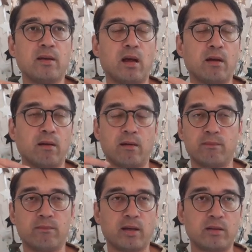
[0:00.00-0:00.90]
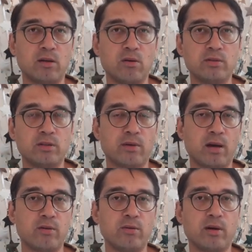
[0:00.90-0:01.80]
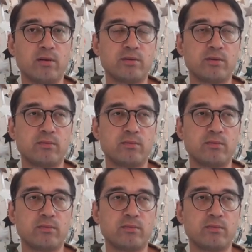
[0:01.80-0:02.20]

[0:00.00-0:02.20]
uh, that goes into how you can